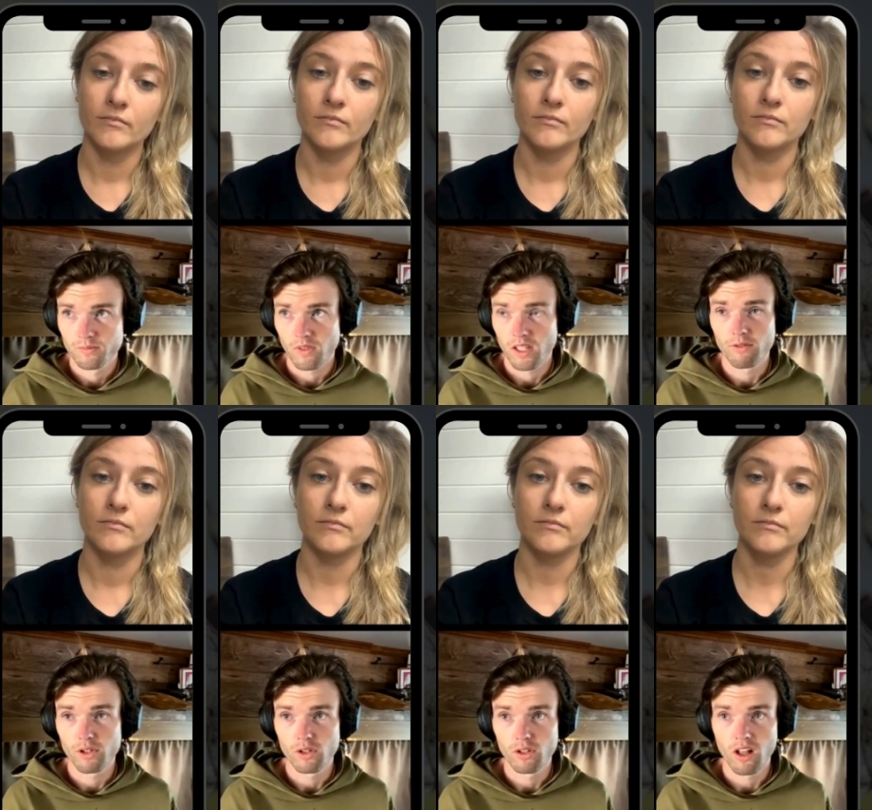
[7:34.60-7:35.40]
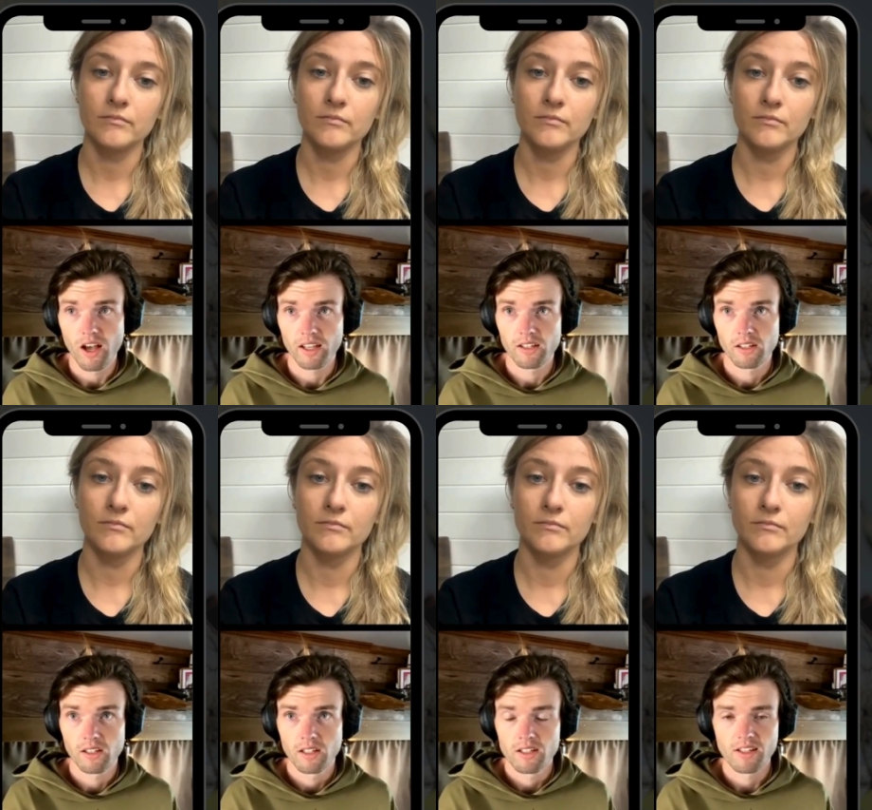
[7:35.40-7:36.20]
Speaker 1: give you like,
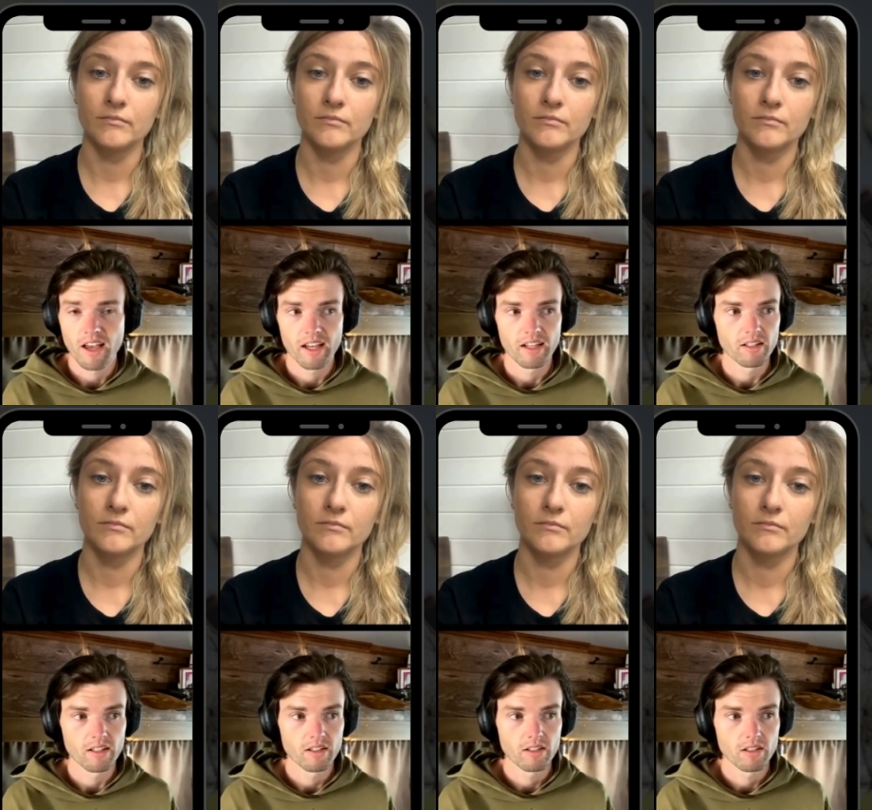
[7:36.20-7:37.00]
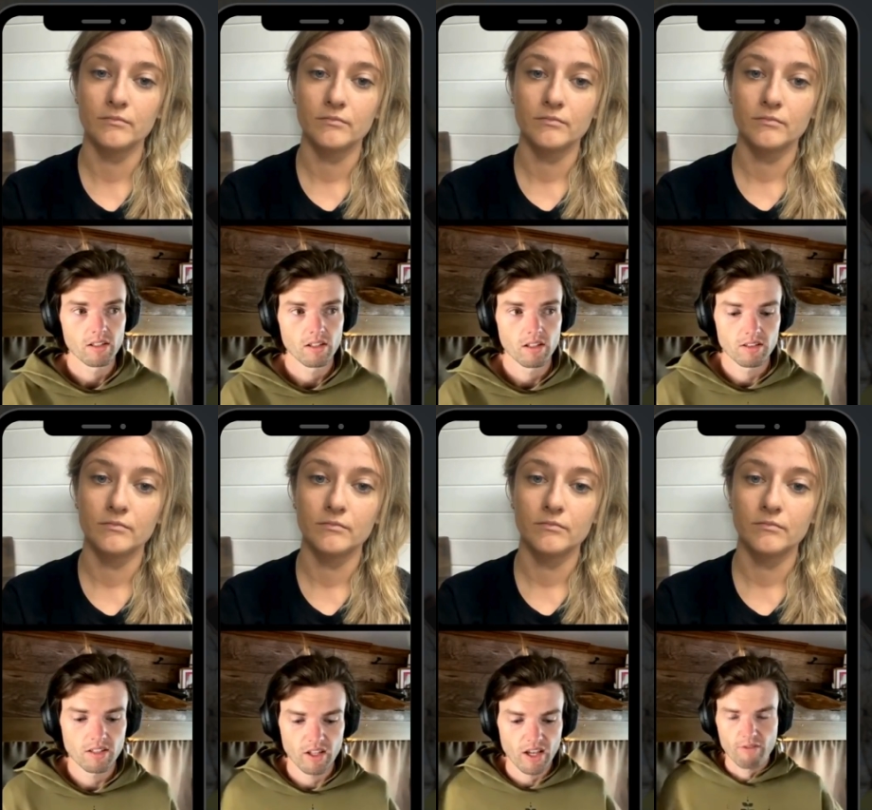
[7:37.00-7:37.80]
say,
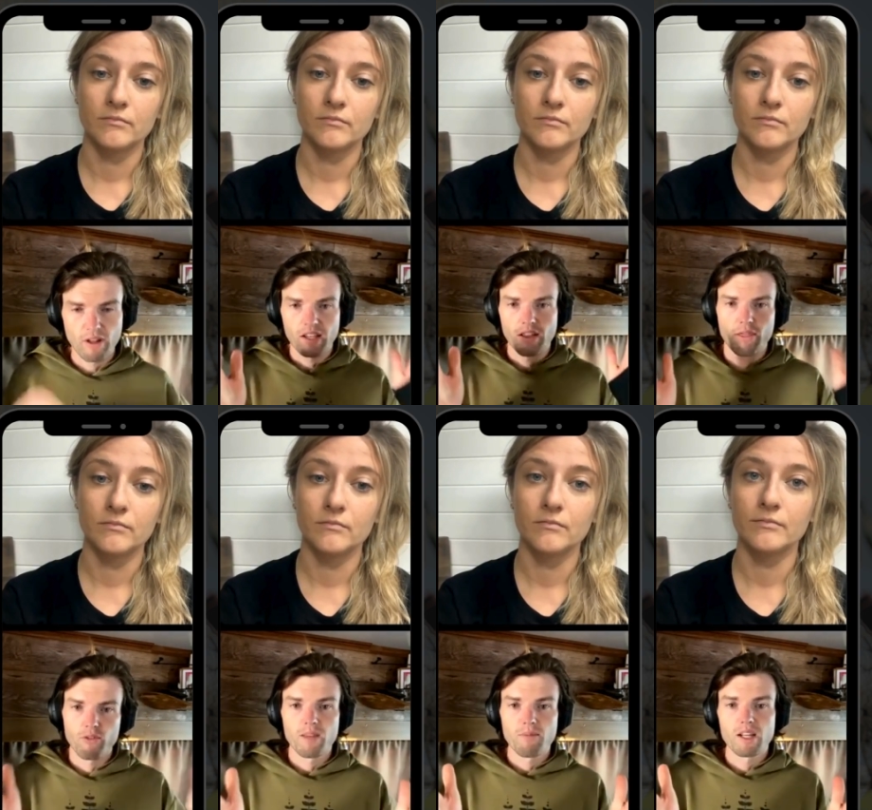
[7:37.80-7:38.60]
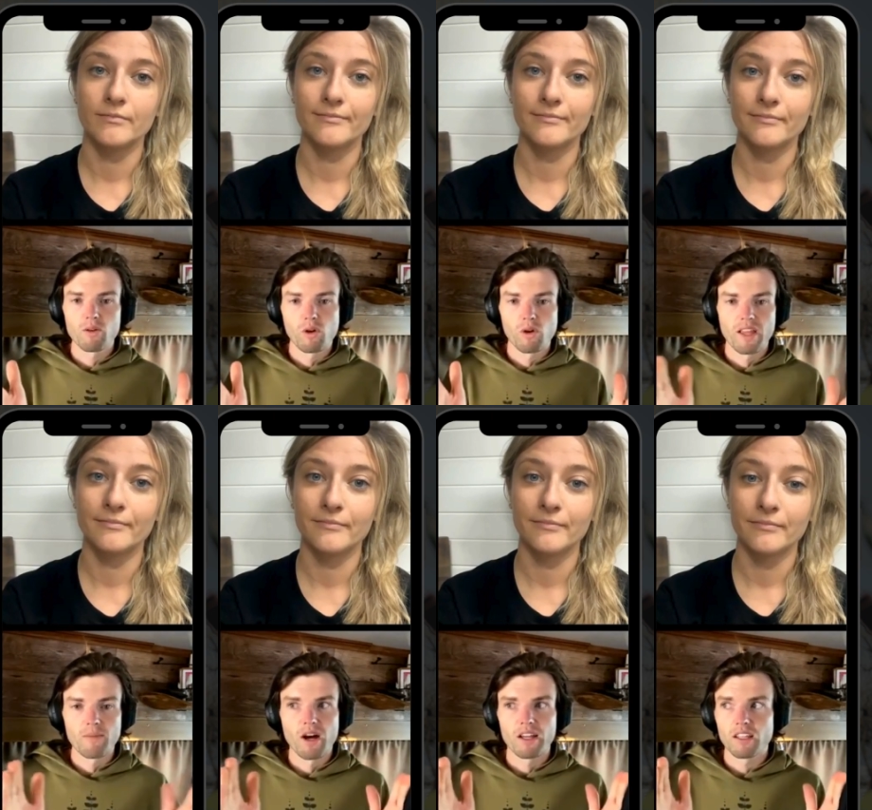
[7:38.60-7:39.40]
say you have like a three meter wall,
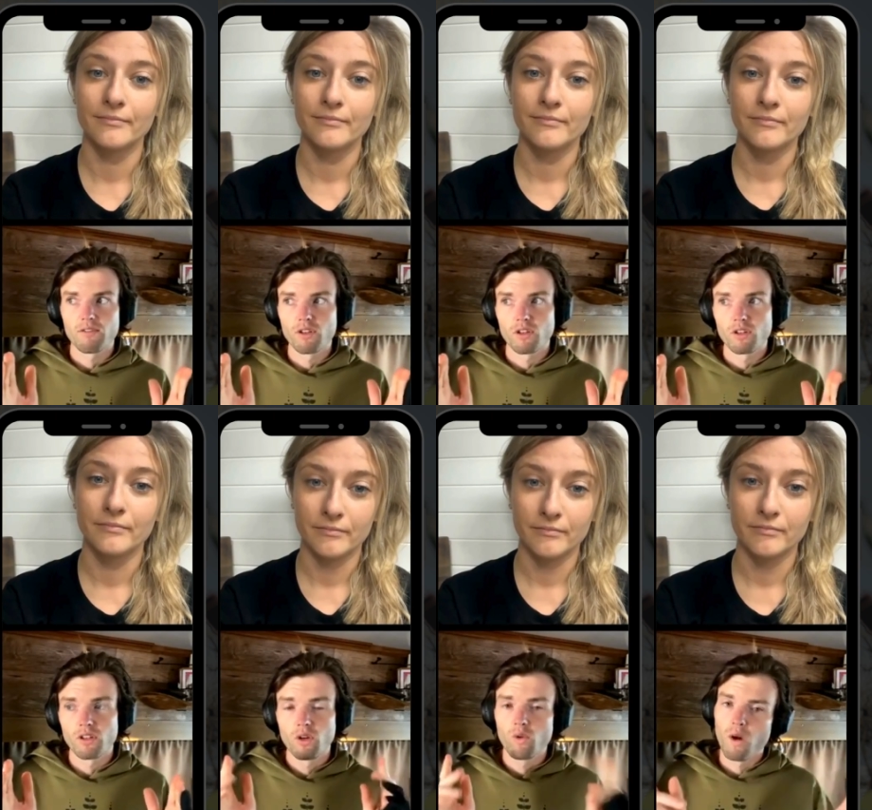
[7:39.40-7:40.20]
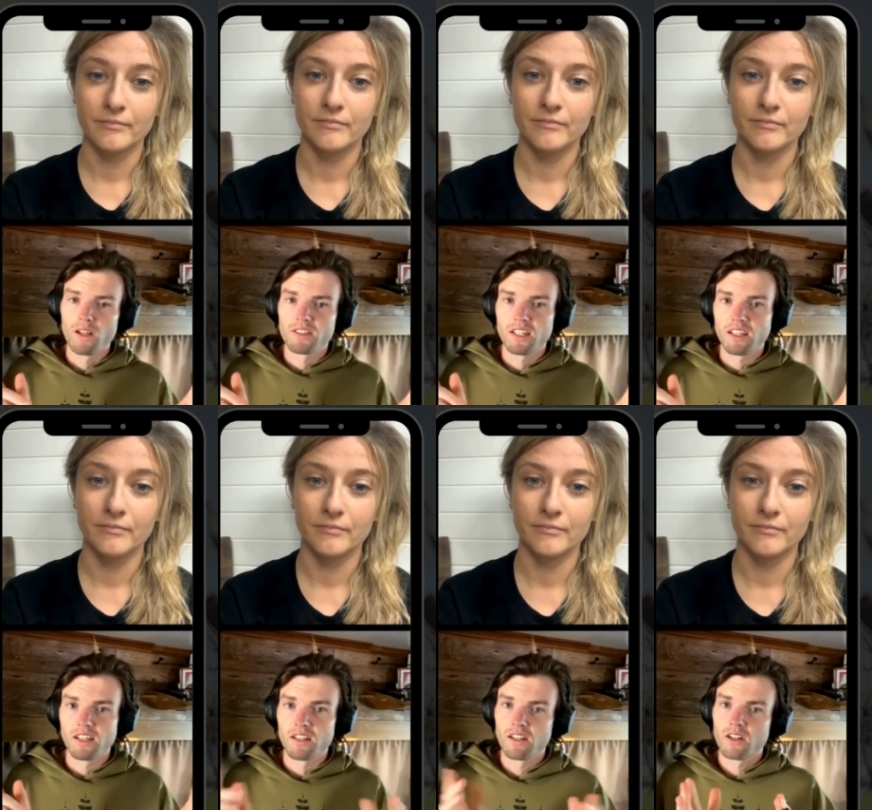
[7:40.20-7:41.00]
they might give you one
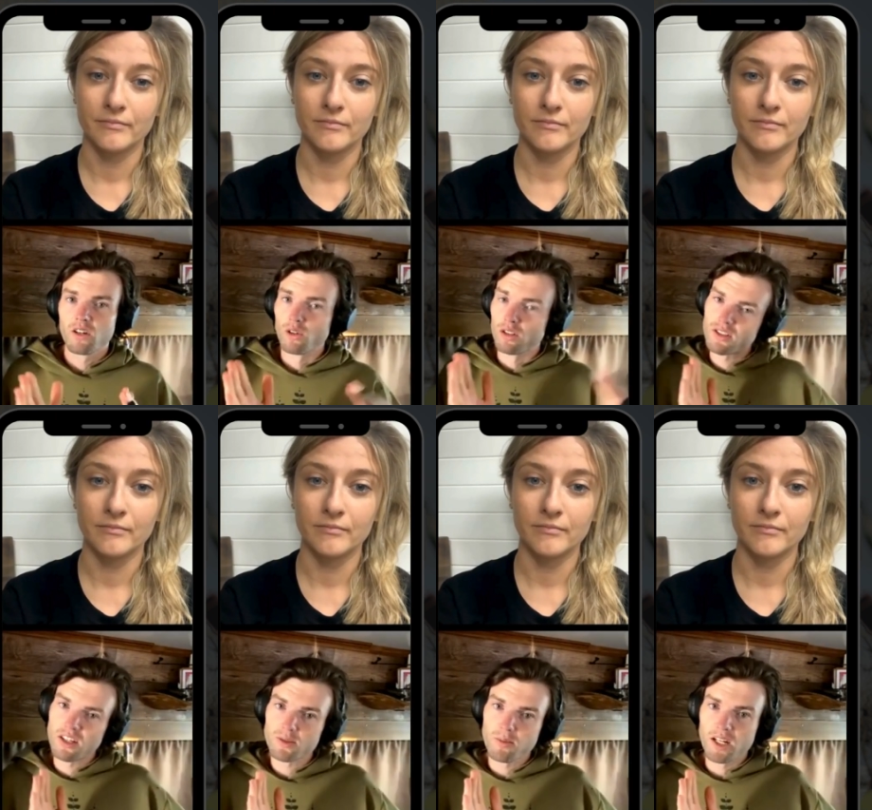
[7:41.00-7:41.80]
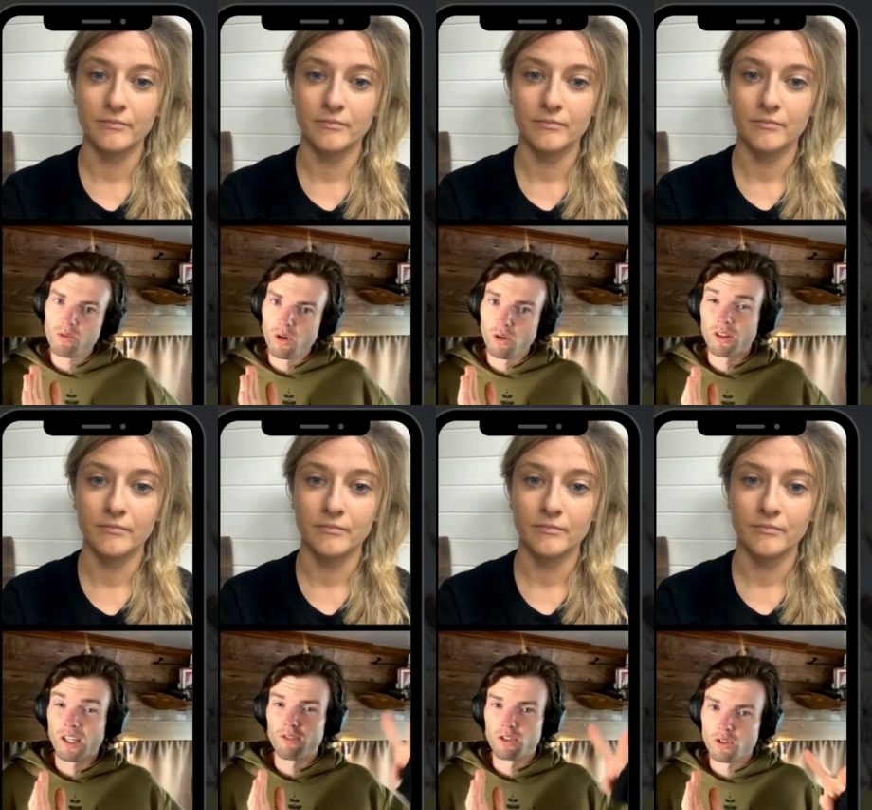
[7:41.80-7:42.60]
ticket, or a six meter wall, they'll
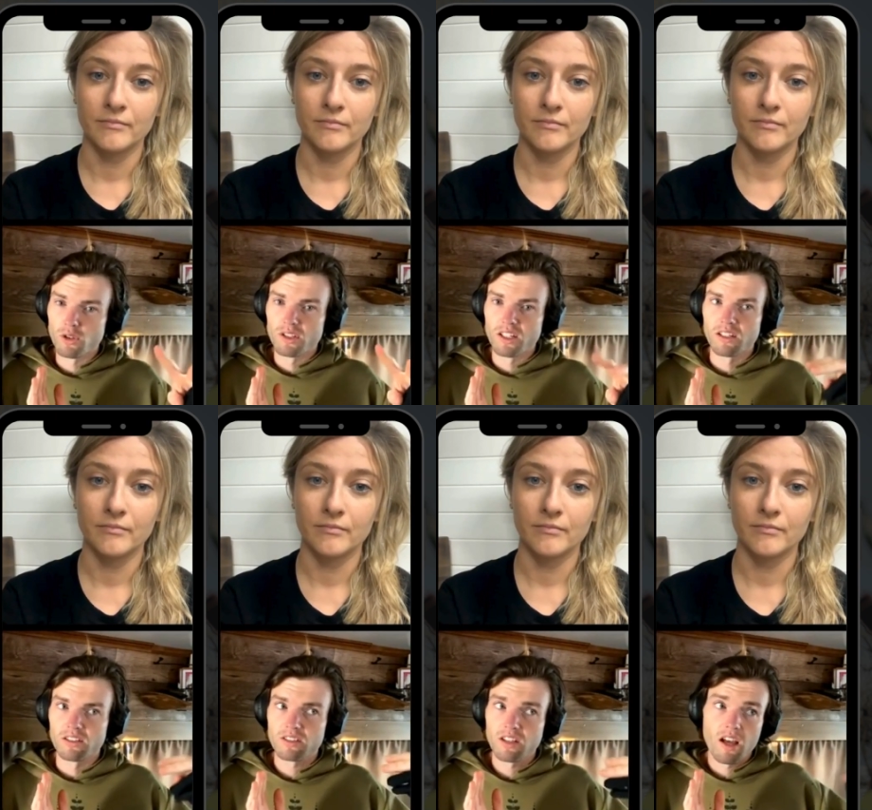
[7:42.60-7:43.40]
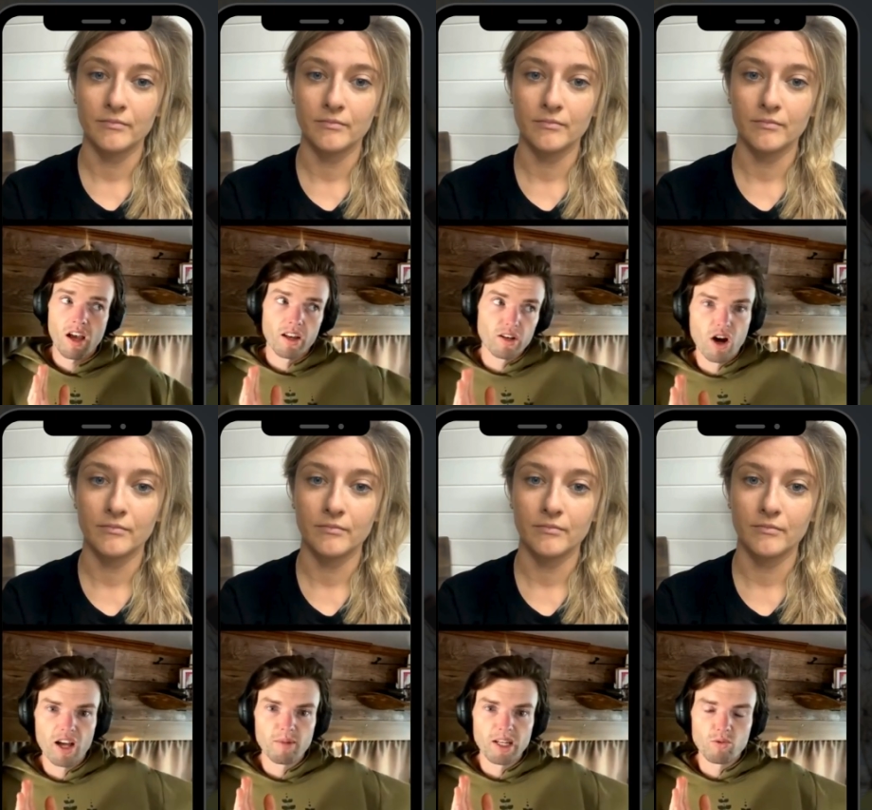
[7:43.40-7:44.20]
give you two tickets. A
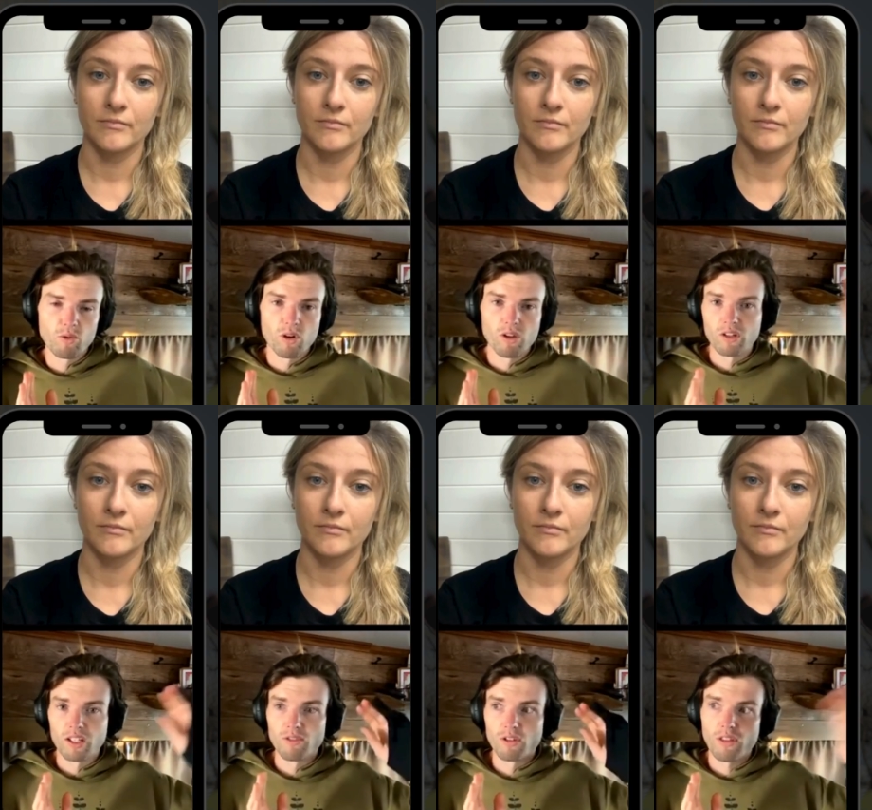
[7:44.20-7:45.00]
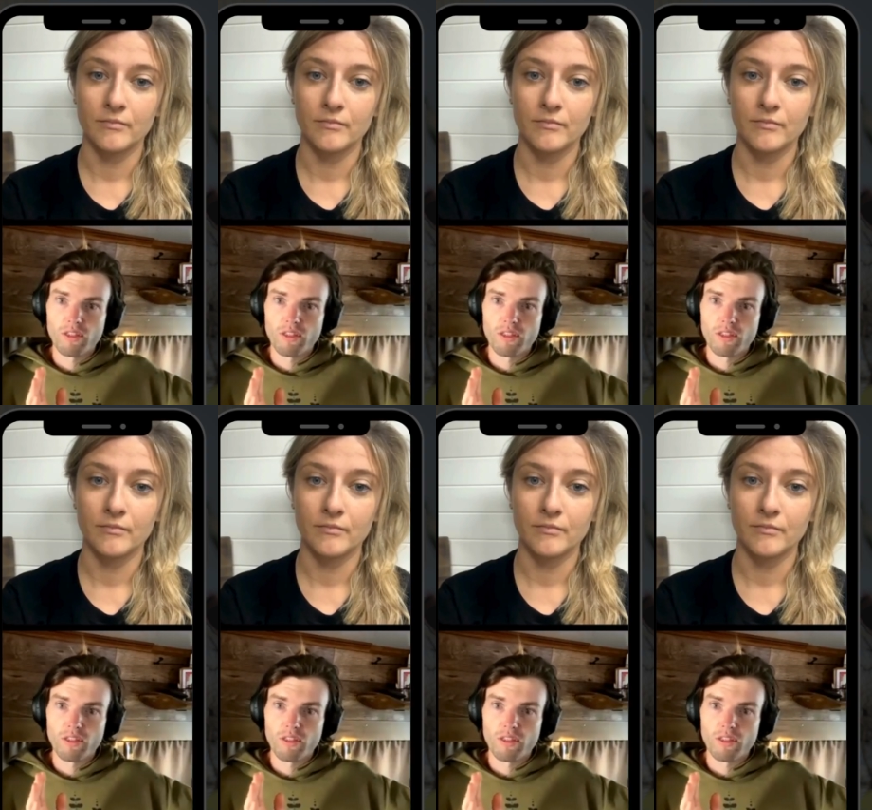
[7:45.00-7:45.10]
nine meter wall, they'll give you